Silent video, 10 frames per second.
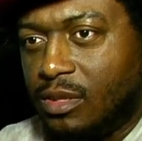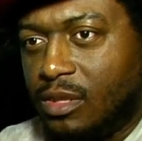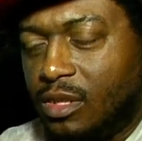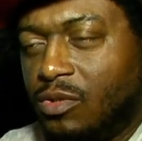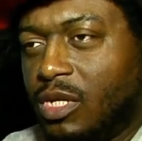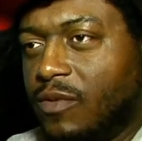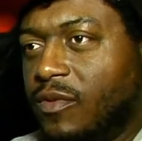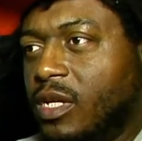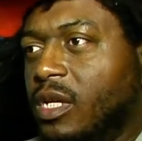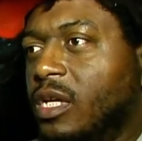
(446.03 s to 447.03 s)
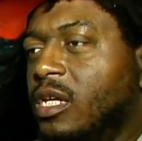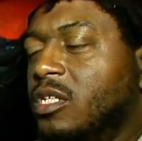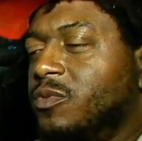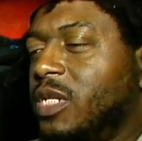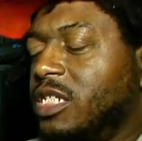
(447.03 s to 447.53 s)
You're given this
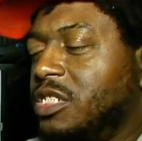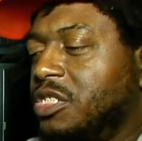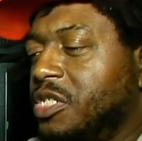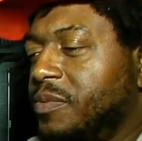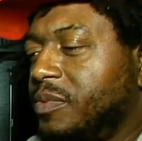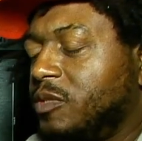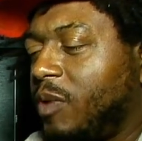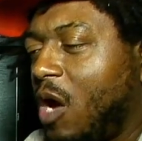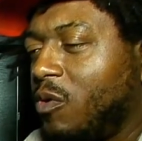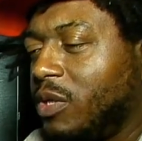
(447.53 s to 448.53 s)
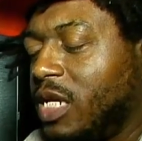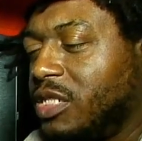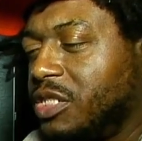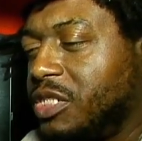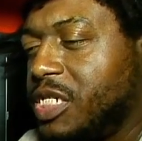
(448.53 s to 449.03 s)
relationship, this power
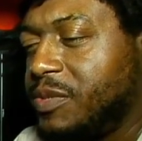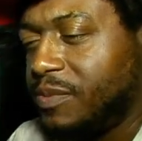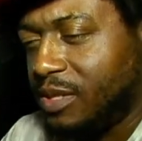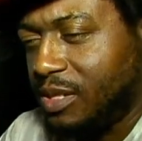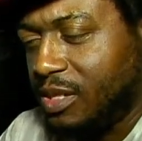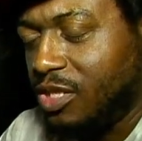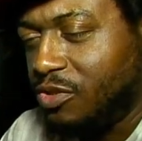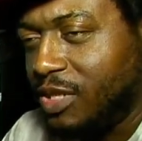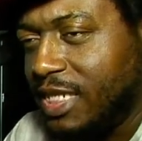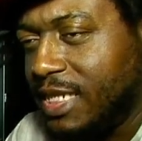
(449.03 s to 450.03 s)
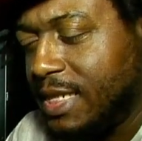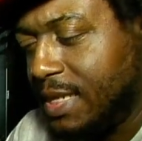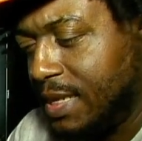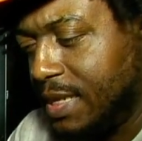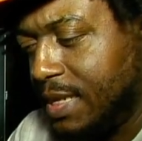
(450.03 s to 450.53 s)
relationship that you're in,
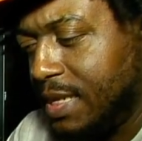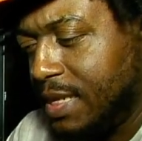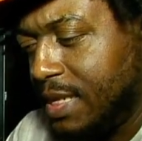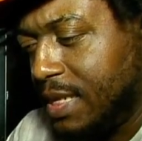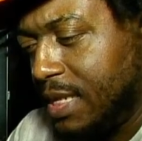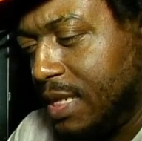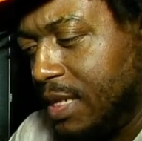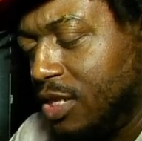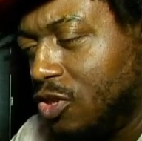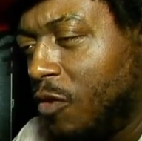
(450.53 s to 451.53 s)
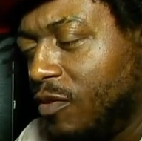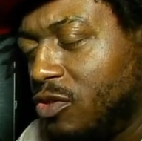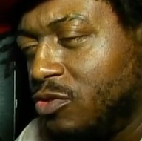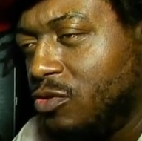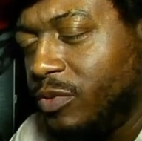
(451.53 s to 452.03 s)
this
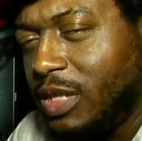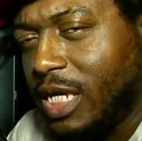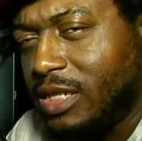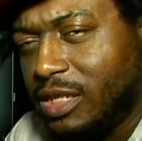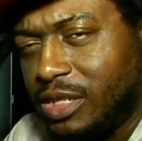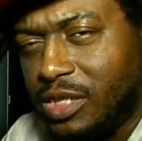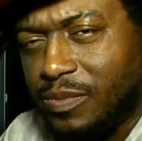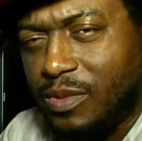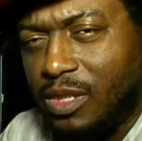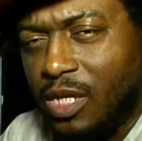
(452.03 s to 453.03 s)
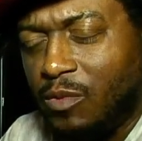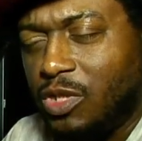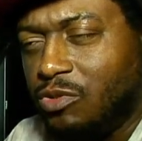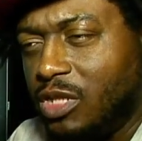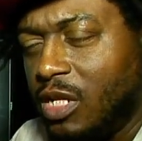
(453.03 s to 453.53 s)
servitude relationship in which
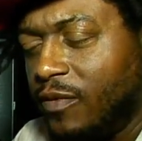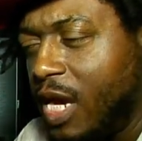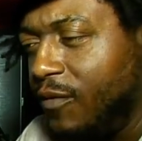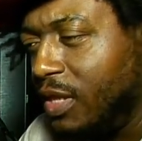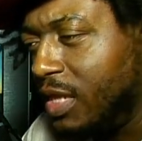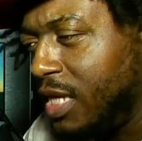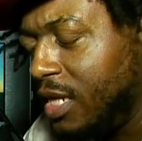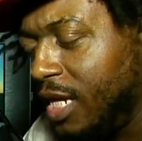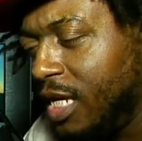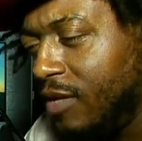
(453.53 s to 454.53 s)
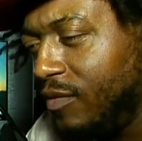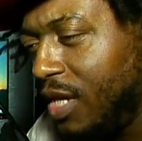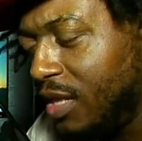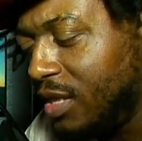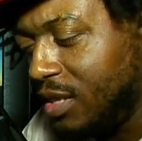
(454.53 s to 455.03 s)
you give everything and they give
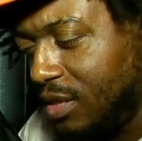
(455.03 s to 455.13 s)
nothing.